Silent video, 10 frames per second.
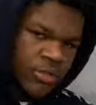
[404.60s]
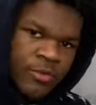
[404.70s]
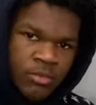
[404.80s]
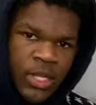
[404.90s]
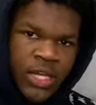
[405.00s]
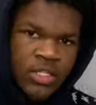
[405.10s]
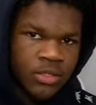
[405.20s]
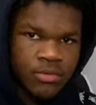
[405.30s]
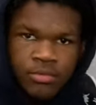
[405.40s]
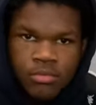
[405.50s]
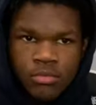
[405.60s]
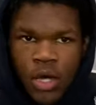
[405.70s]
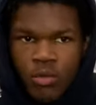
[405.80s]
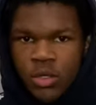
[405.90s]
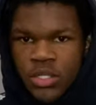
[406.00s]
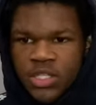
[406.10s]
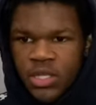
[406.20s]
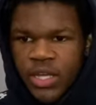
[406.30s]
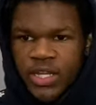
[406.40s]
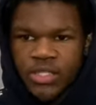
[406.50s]
is from Lansing. I won these in
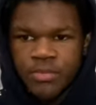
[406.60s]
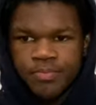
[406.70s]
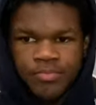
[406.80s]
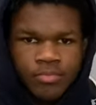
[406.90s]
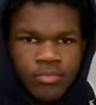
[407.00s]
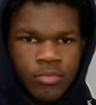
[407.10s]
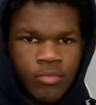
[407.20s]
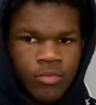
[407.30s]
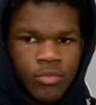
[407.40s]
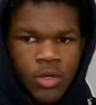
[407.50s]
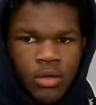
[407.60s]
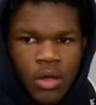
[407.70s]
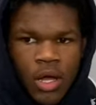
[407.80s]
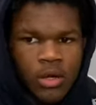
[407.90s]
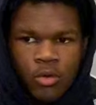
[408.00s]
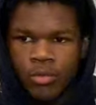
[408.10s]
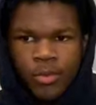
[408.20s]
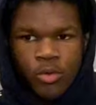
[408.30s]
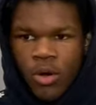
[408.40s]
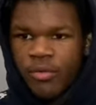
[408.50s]
Lansing. I don't remember
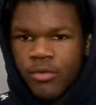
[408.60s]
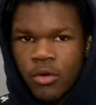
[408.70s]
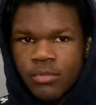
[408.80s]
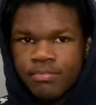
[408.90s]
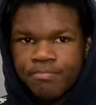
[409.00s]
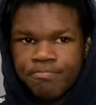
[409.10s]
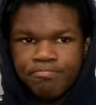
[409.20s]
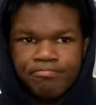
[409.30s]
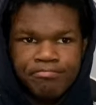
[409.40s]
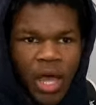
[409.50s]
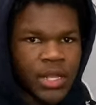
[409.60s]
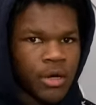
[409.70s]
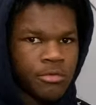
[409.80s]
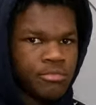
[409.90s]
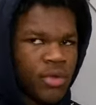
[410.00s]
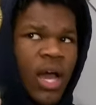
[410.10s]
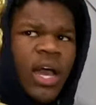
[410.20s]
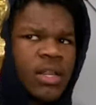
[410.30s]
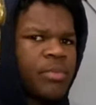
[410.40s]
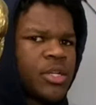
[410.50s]
who I fought. I don't. I
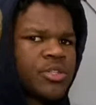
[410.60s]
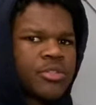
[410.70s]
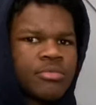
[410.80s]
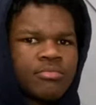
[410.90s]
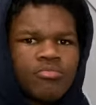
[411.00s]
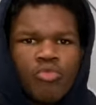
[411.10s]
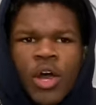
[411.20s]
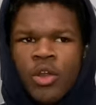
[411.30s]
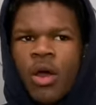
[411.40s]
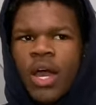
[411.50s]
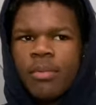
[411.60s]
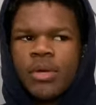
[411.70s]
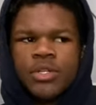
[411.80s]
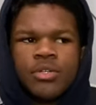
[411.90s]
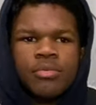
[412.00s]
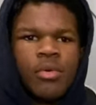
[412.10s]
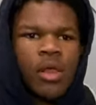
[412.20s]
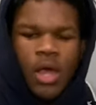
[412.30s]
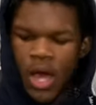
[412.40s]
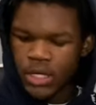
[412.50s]
got the pictures. I know I got a picture.
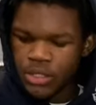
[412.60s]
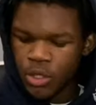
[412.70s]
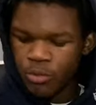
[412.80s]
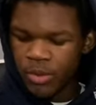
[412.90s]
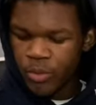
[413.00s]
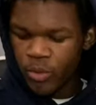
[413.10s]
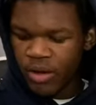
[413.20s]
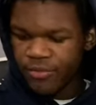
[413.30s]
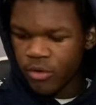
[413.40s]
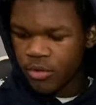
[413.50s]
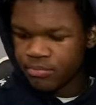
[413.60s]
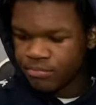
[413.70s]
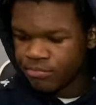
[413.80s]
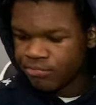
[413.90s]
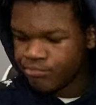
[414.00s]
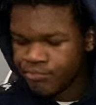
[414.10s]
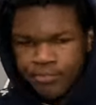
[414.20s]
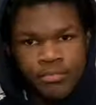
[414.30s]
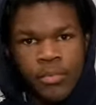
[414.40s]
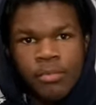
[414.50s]
I just don't remember who I fought.
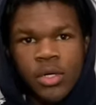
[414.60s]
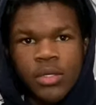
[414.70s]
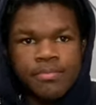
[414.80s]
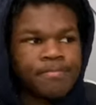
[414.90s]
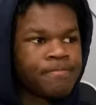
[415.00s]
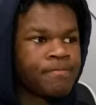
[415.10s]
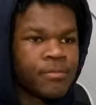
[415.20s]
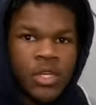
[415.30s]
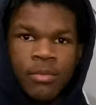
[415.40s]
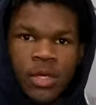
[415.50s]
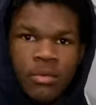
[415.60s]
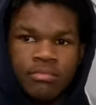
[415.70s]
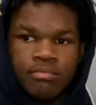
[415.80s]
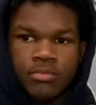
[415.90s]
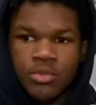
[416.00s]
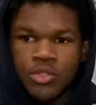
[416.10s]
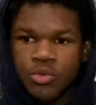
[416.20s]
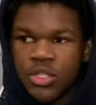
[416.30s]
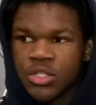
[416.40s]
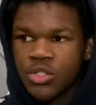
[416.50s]
But, yeah, man, two of
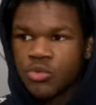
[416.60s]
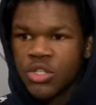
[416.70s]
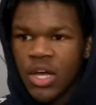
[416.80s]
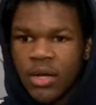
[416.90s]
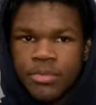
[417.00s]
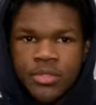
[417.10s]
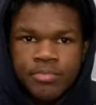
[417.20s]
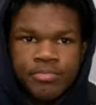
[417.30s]
these, two times.